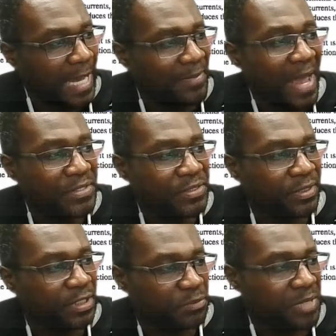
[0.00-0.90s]
I
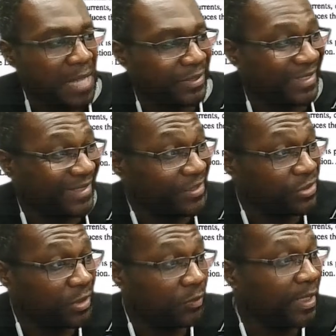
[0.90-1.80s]
imagine this is probably the
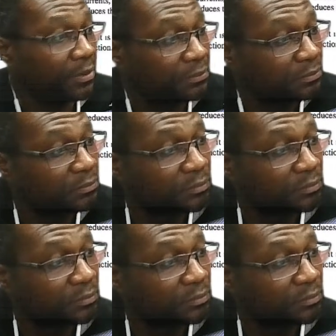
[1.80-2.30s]
easier way.